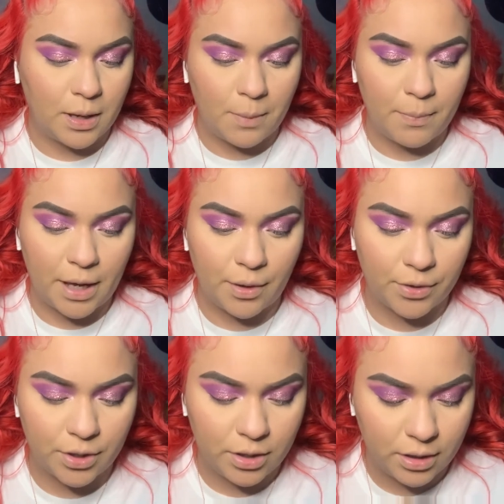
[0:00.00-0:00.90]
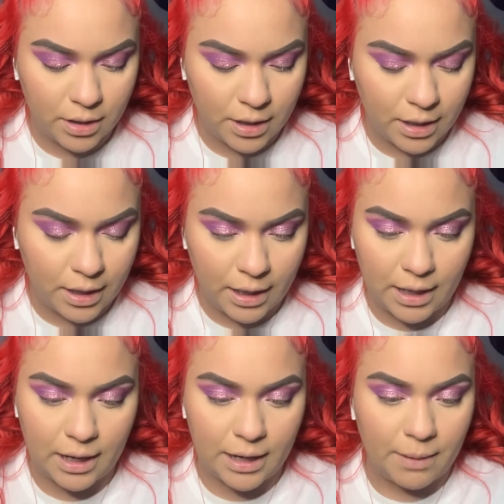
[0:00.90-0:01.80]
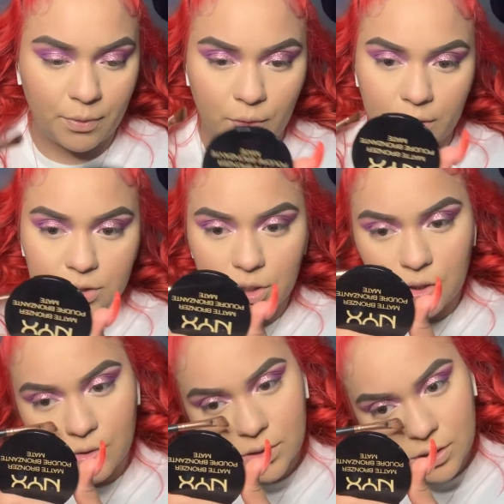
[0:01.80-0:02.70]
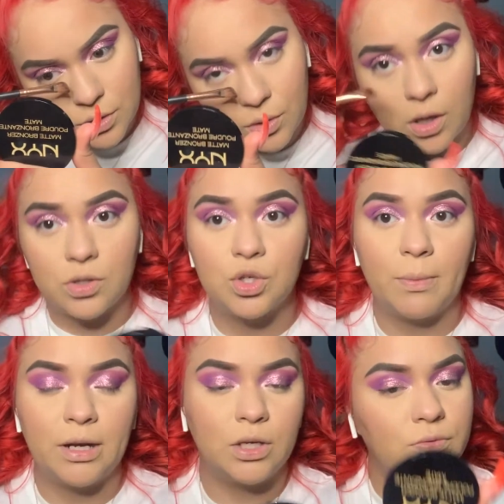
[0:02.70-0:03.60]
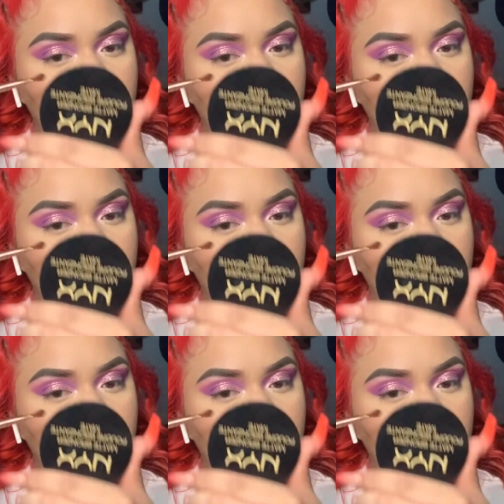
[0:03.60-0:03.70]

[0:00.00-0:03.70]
powder, and I'm going to use it to contour my nose.